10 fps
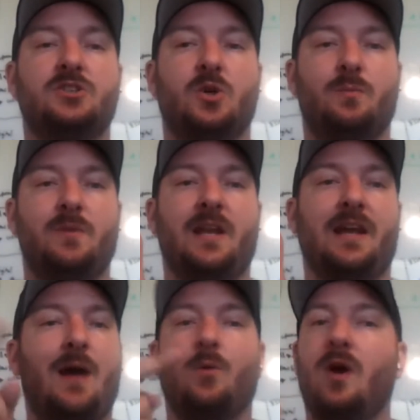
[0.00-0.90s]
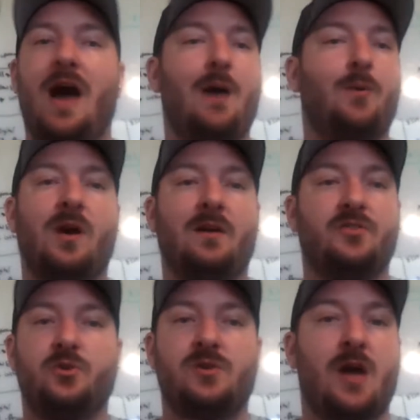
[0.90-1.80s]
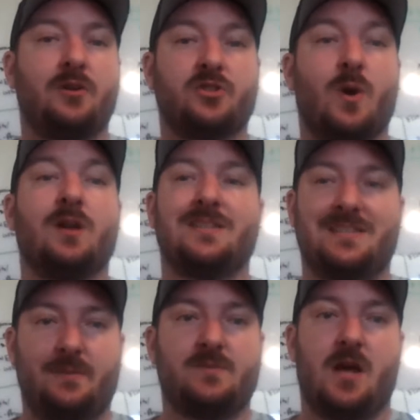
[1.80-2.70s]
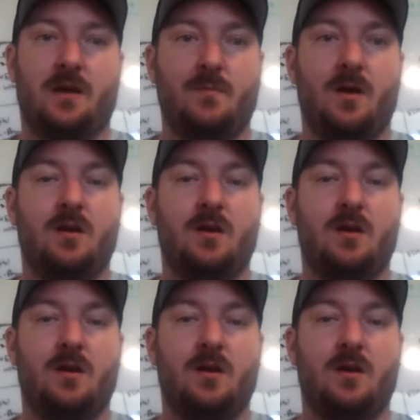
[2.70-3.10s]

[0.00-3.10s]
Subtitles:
So meaning I won't have two shout outs go out at the same time.